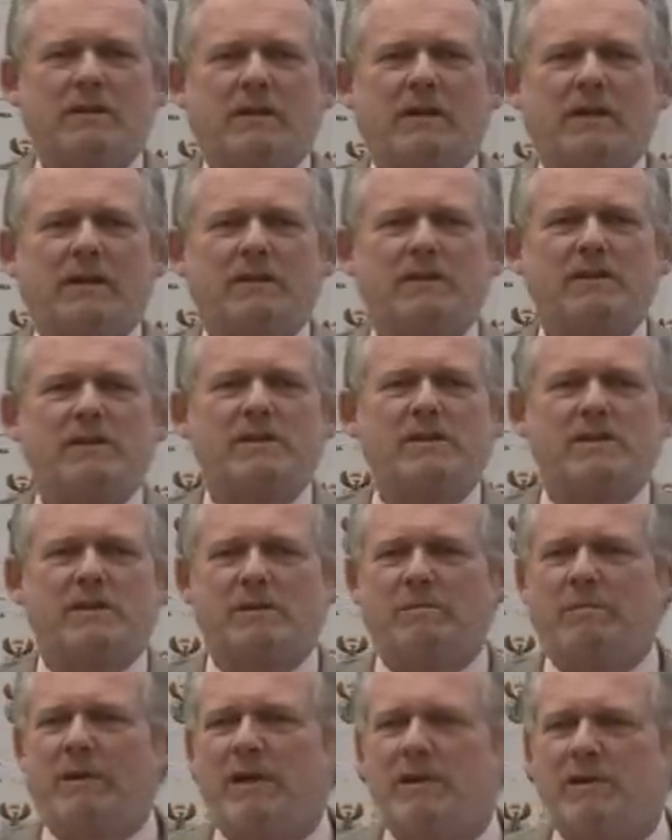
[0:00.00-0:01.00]
and this is
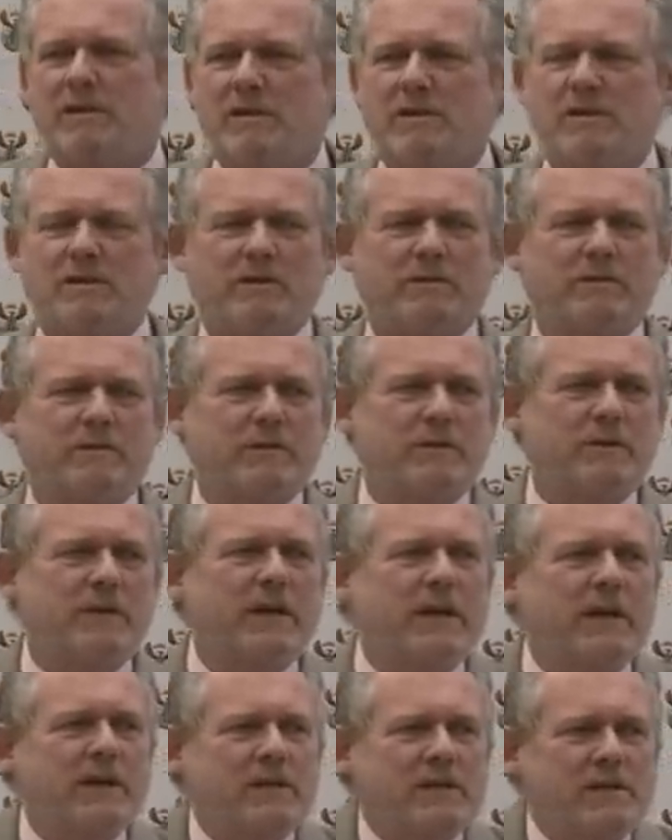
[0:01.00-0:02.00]
the basis of
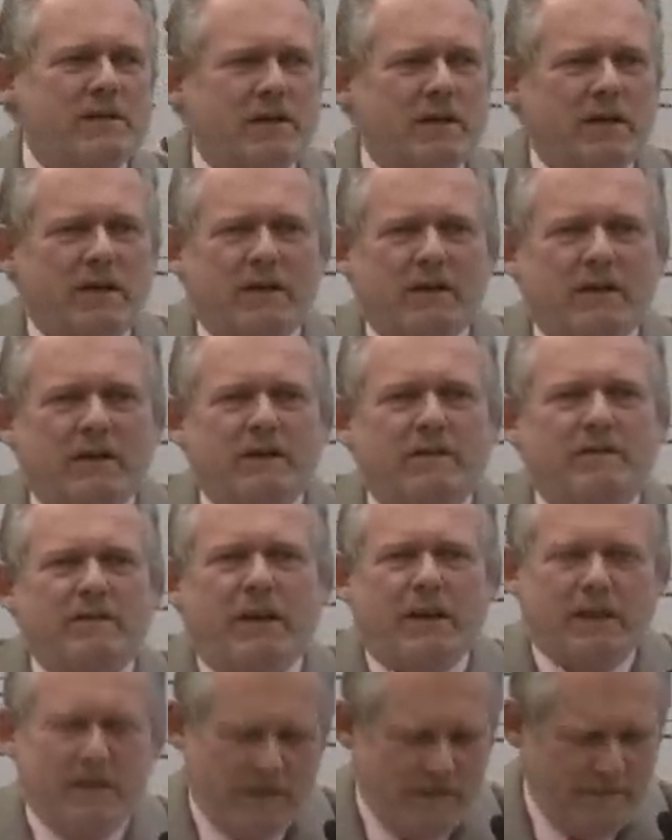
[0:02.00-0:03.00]
today's uh,
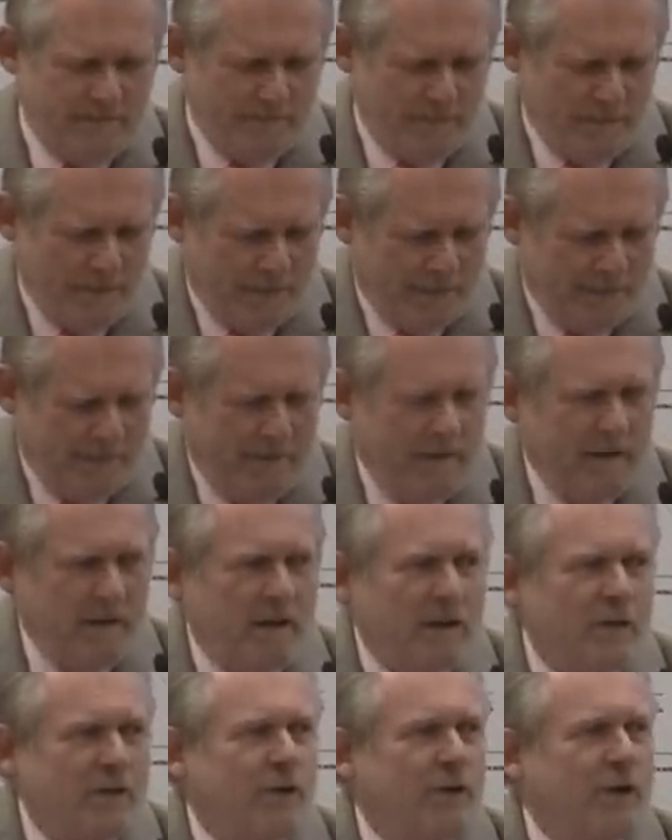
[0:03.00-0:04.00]
event,
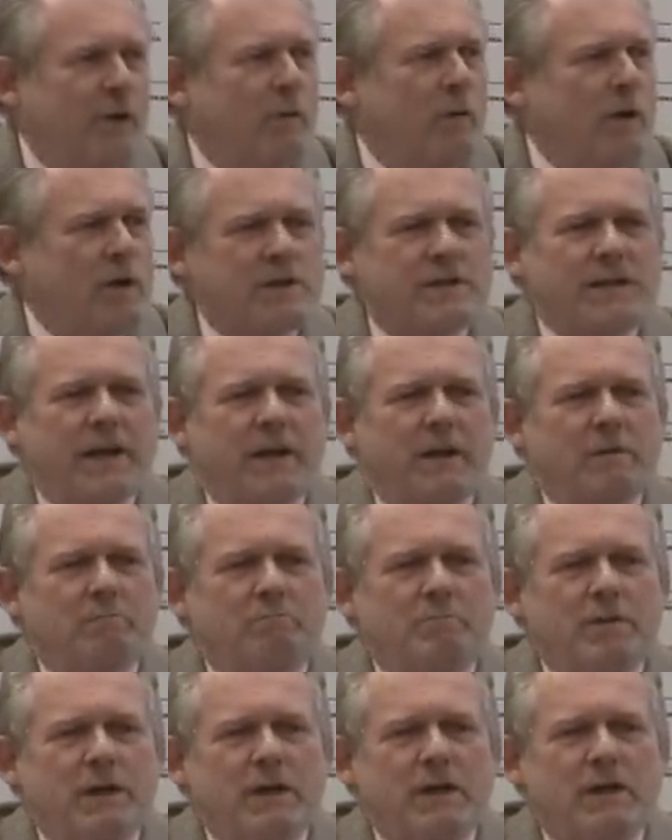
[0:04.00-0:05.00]
there was a
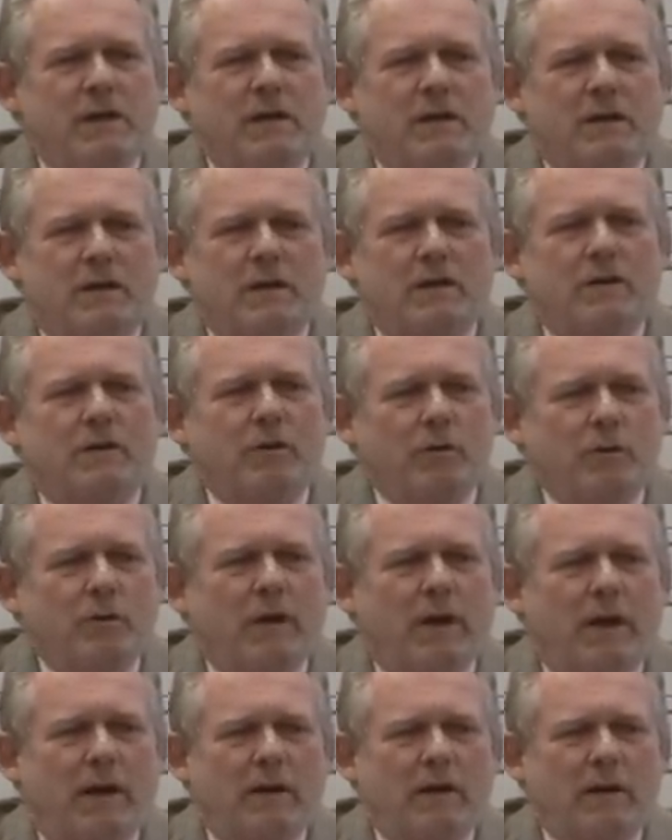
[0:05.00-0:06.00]
big
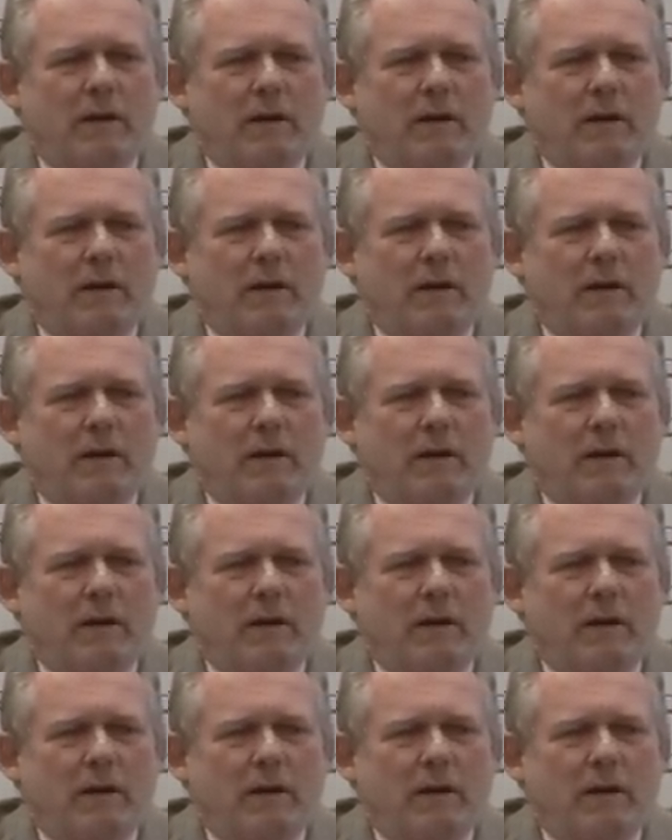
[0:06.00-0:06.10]
lacuna.